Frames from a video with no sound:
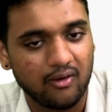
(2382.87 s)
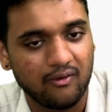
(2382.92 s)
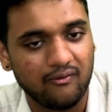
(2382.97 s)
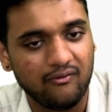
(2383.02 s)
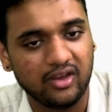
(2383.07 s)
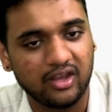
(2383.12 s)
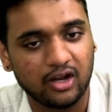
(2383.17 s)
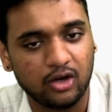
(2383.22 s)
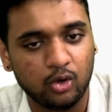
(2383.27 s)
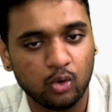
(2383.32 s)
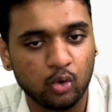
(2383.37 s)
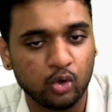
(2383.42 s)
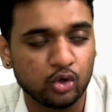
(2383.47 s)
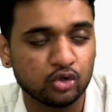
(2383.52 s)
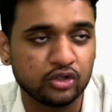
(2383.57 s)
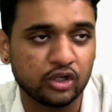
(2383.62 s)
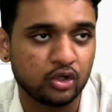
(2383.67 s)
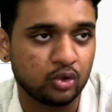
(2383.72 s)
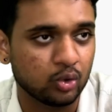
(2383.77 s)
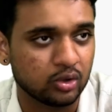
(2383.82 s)
We can do
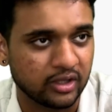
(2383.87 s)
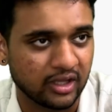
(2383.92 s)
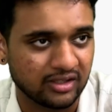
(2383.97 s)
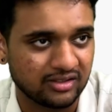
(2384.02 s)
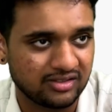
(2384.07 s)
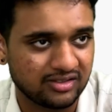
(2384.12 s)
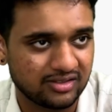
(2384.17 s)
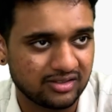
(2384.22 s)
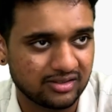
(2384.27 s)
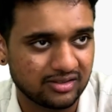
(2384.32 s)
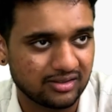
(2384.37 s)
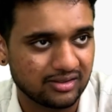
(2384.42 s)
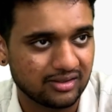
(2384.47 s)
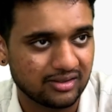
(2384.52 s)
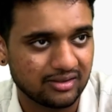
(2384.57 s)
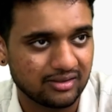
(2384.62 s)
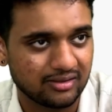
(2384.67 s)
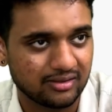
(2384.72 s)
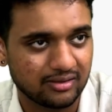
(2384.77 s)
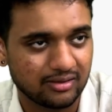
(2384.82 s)
using 2 things.
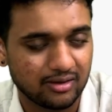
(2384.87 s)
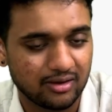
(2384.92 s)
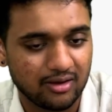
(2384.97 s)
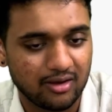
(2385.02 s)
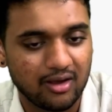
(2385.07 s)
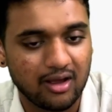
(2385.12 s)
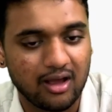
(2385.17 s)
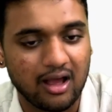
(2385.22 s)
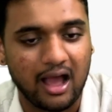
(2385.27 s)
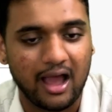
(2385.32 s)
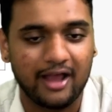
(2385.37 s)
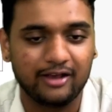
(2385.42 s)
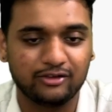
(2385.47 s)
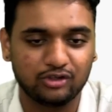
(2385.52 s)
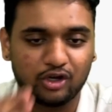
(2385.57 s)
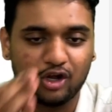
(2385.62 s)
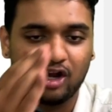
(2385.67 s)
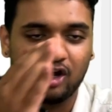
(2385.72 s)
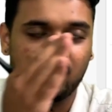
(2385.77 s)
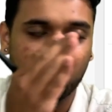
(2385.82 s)

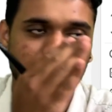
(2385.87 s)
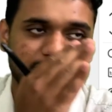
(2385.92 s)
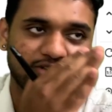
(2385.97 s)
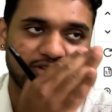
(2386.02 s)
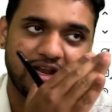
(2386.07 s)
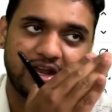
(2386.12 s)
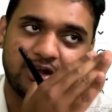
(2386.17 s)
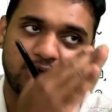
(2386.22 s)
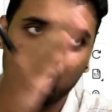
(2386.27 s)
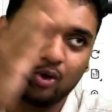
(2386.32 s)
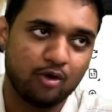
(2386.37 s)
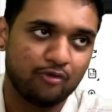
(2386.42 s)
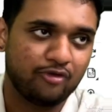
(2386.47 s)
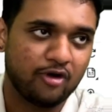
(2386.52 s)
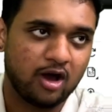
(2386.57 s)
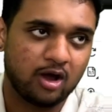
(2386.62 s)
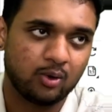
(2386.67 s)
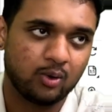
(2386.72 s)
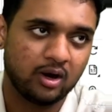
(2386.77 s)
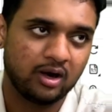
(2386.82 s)
Isocontribution line go
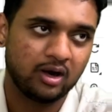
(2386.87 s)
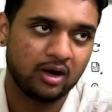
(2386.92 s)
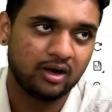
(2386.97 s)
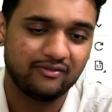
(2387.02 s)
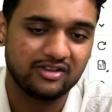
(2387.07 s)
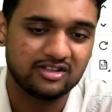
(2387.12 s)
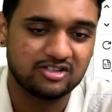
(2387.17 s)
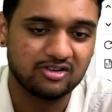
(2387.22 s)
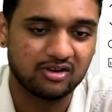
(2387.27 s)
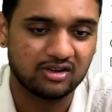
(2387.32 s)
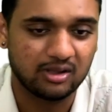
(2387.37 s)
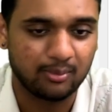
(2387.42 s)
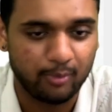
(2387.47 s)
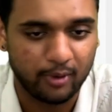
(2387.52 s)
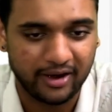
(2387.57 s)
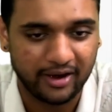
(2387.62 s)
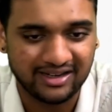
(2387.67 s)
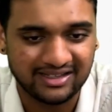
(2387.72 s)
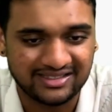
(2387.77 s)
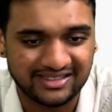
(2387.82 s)
forward. Whichever the
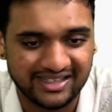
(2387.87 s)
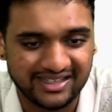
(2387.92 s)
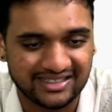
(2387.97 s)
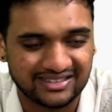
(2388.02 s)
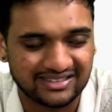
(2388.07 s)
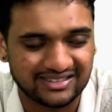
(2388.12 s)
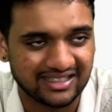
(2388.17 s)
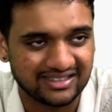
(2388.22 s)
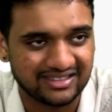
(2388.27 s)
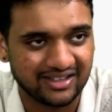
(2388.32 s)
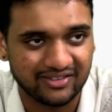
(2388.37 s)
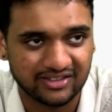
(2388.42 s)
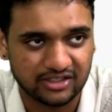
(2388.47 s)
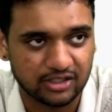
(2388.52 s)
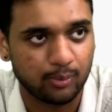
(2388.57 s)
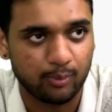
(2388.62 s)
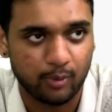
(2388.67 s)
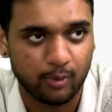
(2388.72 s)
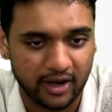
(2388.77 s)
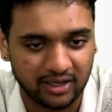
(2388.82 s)
point C is touching,
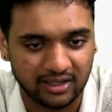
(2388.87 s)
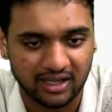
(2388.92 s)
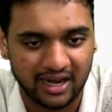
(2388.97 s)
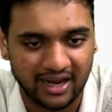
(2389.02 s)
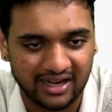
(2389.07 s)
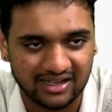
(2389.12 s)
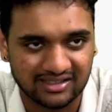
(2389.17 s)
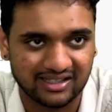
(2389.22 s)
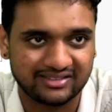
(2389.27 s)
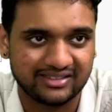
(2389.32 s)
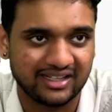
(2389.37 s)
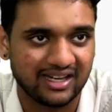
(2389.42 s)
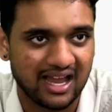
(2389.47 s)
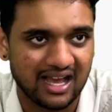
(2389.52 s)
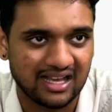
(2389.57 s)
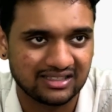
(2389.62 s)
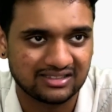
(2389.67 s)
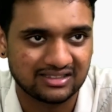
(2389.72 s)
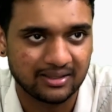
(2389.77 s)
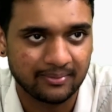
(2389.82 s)
whichever point the line is touching
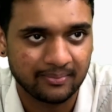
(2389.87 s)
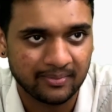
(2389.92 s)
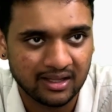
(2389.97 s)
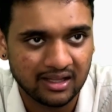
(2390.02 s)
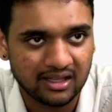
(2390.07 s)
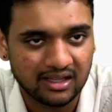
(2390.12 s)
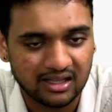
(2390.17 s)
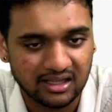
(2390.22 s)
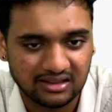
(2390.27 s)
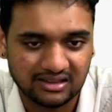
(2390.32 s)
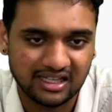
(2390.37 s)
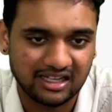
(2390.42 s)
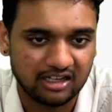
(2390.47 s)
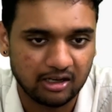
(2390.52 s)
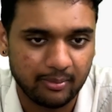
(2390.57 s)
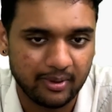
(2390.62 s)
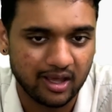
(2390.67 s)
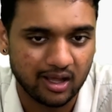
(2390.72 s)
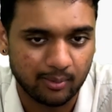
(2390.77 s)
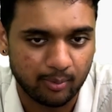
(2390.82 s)
last, that will
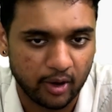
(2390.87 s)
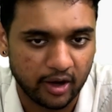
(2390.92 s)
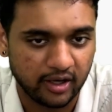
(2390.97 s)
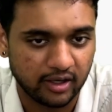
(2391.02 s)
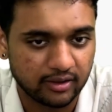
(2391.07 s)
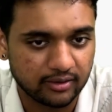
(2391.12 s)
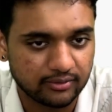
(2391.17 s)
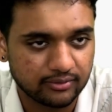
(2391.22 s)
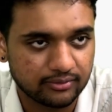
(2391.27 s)
be our point.